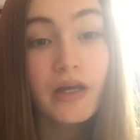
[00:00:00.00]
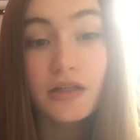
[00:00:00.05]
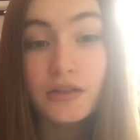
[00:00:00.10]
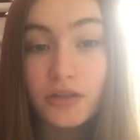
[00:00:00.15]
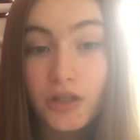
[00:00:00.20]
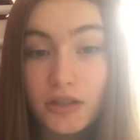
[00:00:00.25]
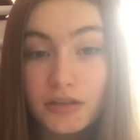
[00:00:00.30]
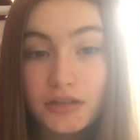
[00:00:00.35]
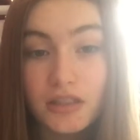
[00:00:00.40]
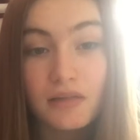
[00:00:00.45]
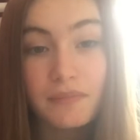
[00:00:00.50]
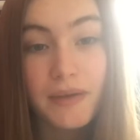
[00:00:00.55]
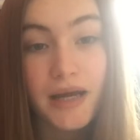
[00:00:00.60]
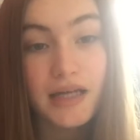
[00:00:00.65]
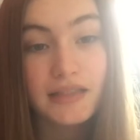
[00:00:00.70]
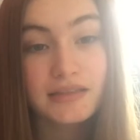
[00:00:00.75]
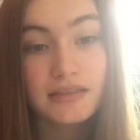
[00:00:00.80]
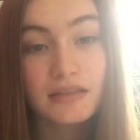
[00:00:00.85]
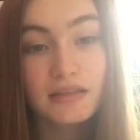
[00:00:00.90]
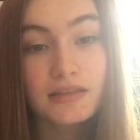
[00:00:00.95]
Not all
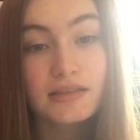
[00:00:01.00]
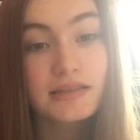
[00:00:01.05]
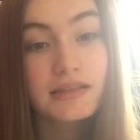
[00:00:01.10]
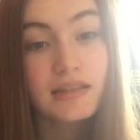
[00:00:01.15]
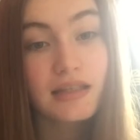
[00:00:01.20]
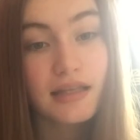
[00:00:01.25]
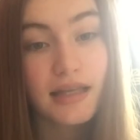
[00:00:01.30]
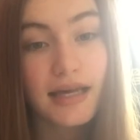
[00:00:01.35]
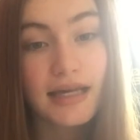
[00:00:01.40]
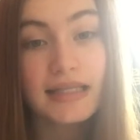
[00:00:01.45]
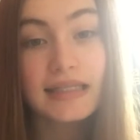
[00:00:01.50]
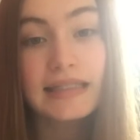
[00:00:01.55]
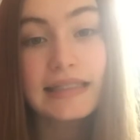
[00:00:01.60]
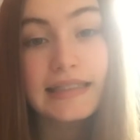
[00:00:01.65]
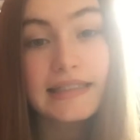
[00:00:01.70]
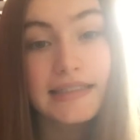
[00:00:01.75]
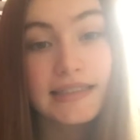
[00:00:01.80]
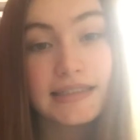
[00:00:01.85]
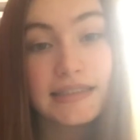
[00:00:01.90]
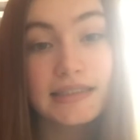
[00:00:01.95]
particles collide,
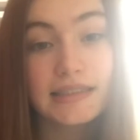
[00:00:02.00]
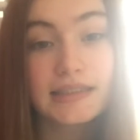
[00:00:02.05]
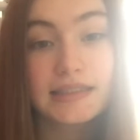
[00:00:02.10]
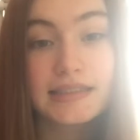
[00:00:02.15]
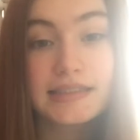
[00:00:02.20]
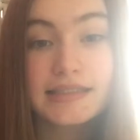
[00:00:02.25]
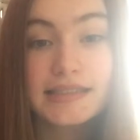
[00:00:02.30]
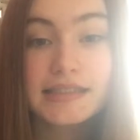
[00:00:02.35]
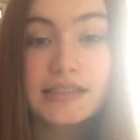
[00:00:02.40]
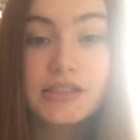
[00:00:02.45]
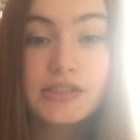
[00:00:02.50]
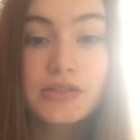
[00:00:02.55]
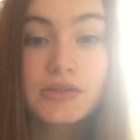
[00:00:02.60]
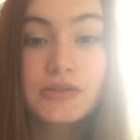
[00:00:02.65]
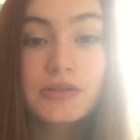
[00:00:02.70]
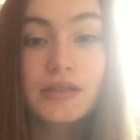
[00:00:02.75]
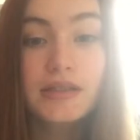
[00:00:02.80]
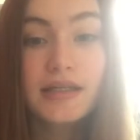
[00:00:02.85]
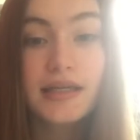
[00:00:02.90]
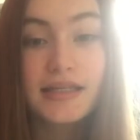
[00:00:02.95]
leading
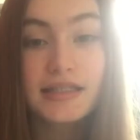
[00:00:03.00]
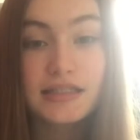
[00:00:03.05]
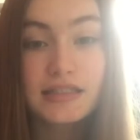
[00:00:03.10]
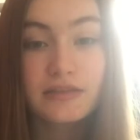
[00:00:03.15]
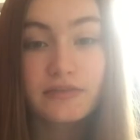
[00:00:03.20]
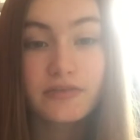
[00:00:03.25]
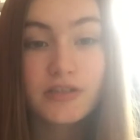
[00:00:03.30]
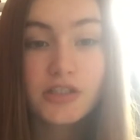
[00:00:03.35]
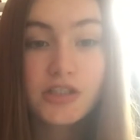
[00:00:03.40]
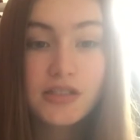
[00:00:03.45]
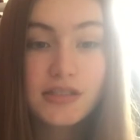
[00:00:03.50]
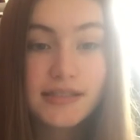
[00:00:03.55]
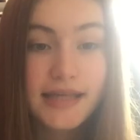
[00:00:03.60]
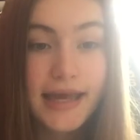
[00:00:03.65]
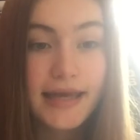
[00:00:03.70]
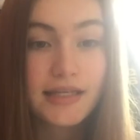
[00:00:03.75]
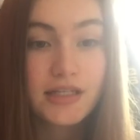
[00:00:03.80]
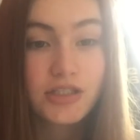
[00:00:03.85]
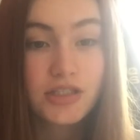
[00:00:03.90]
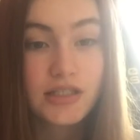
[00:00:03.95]
to insufficient
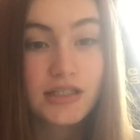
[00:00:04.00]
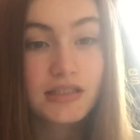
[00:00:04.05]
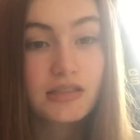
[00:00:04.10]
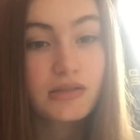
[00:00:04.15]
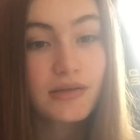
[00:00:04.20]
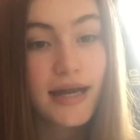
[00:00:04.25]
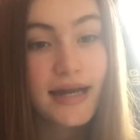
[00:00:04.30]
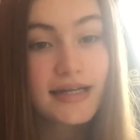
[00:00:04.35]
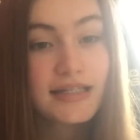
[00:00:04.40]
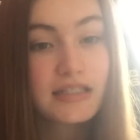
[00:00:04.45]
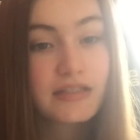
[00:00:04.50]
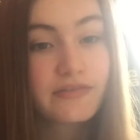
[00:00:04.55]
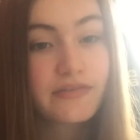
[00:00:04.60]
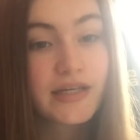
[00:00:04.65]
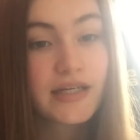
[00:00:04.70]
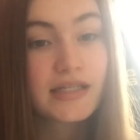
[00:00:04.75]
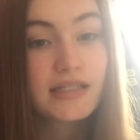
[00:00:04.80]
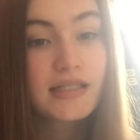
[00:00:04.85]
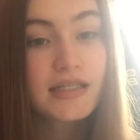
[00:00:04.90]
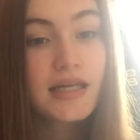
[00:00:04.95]
energy to
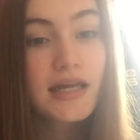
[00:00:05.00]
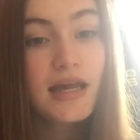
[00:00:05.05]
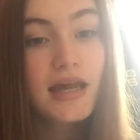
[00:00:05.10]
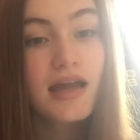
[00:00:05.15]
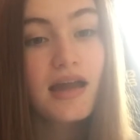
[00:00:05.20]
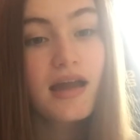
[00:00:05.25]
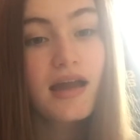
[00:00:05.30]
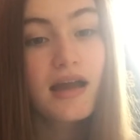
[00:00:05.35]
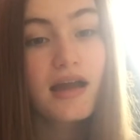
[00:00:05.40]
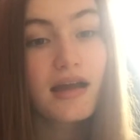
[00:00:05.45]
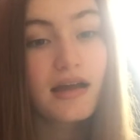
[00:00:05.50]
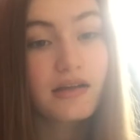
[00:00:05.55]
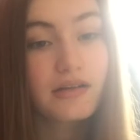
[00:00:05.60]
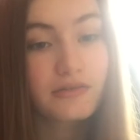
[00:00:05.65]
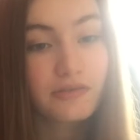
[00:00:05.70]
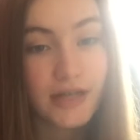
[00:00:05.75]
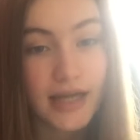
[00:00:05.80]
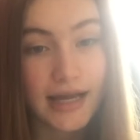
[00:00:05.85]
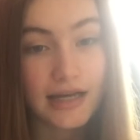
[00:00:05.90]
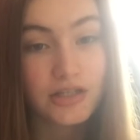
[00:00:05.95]
activate a
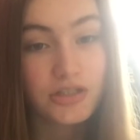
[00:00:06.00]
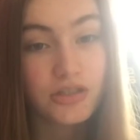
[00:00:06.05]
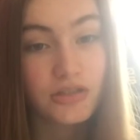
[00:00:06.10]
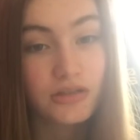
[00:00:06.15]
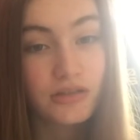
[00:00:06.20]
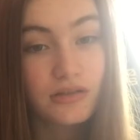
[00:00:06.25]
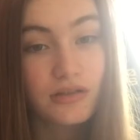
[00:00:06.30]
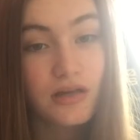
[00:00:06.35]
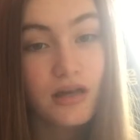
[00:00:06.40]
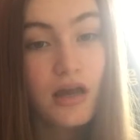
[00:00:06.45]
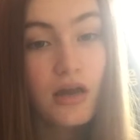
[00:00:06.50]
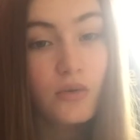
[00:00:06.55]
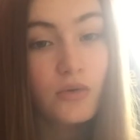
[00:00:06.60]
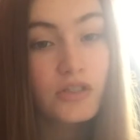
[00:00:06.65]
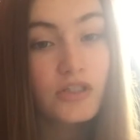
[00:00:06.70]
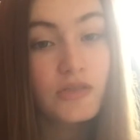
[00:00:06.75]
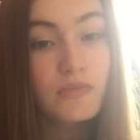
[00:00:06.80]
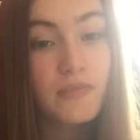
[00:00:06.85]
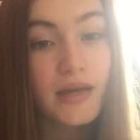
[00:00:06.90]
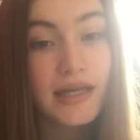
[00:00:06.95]
reaction,
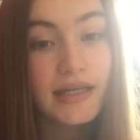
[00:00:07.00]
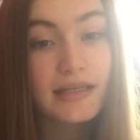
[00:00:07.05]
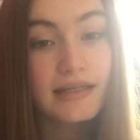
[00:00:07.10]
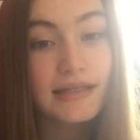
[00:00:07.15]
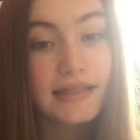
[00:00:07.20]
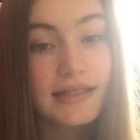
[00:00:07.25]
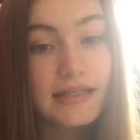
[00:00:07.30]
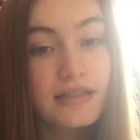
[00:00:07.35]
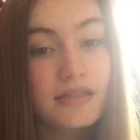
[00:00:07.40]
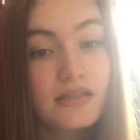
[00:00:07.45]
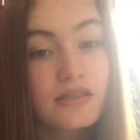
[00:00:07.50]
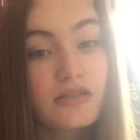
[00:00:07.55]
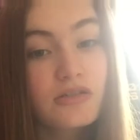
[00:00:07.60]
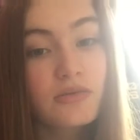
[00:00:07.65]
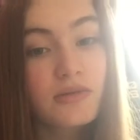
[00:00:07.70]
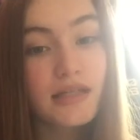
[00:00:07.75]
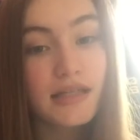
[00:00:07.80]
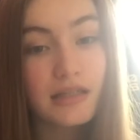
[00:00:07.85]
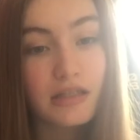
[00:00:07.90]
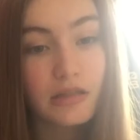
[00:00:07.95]
which may lead
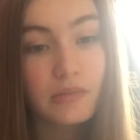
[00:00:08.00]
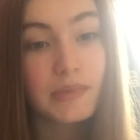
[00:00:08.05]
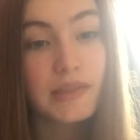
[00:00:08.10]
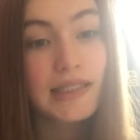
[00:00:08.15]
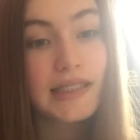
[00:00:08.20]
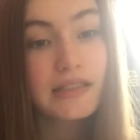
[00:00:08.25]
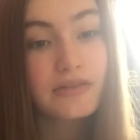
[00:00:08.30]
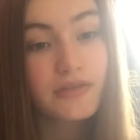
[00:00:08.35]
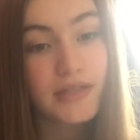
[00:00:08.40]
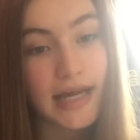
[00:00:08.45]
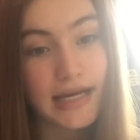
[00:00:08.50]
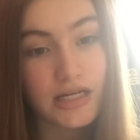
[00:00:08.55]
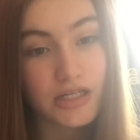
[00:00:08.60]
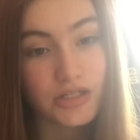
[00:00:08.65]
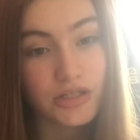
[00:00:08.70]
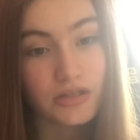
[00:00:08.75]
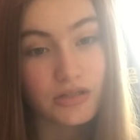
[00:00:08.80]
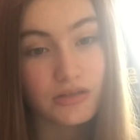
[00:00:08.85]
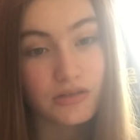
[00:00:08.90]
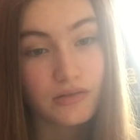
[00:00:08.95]
to an incomplete
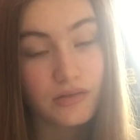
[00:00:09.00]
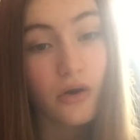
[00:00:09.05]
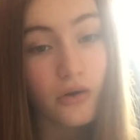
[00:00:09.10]
reaction.